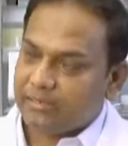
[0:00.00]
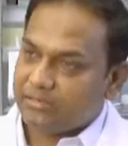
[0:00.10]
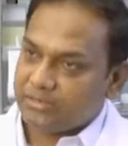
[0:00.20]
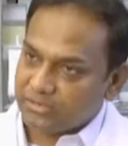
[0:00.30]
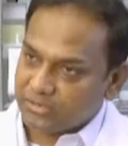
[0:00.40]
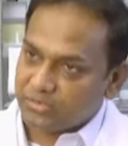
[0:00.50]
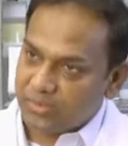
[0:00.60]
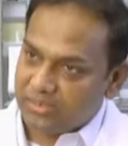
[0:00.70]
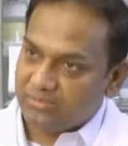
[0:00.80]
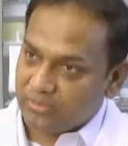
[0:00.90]
and your tissues
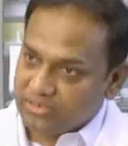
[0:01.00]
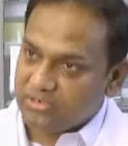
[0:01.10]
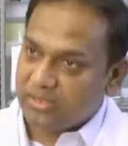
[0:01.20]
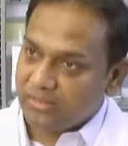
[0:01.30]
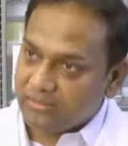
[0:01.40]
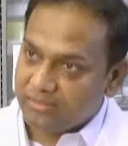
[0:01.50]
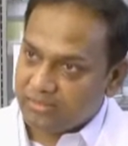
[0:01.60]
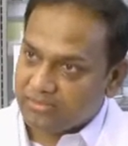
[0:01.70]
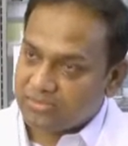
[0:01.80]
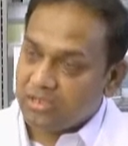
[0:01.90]
were enriched in
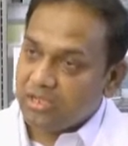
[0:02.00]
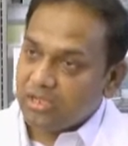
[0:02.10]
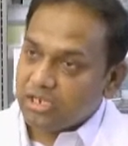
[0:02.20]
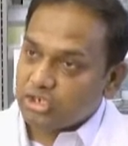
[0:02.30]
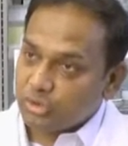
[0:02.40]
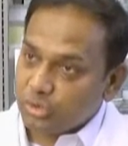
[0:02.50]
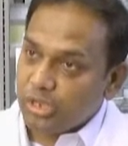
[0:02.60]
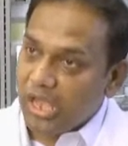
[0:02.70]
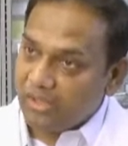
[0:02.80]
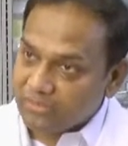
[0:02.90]
this, should
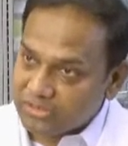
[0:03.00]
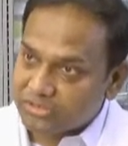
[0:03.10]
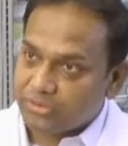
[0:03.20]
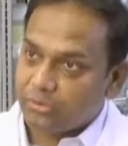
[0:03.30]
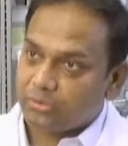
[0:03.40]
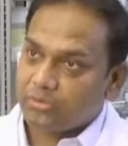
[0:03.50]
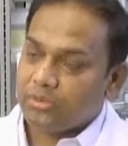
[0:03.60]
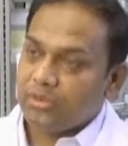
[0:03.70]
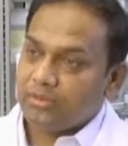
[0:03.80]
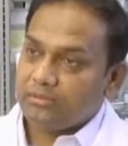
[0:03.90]
you have a stroke,
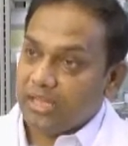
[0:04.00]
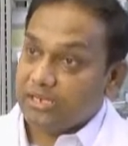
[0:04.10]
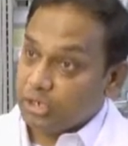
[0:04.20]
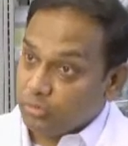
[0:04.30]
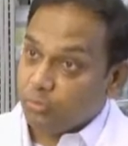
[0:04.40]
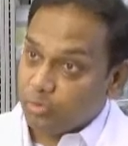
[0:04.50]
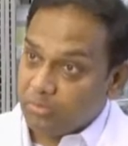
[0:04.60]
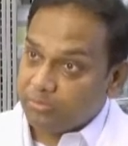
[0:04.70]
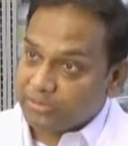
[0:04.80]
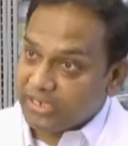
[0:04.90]
that you would
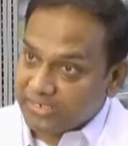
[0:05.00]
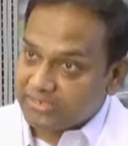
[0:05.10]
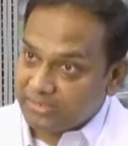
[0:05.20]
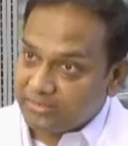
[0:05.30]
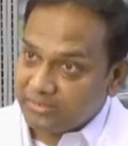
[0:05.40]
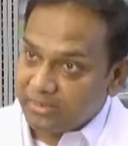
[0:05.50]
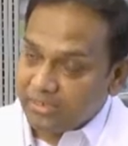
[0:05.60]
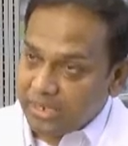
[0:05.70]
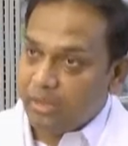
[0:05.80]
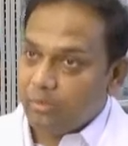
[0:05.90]
be protected.
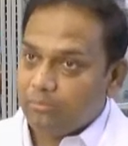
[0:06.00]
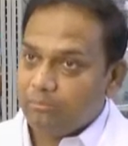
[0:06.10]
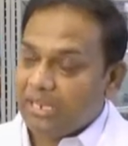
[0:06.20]
Now,